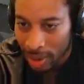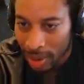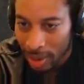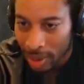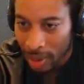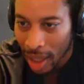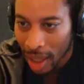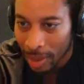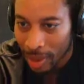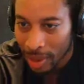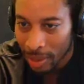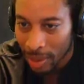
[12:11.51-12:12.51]
You're
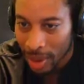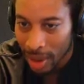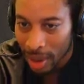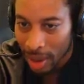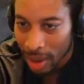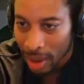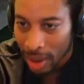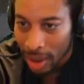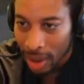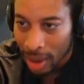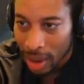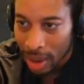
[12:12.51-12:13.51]
subscribing. You, you stream?
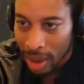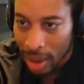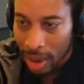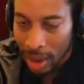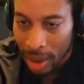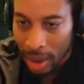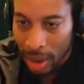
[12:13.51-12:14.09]
You stream too, bro?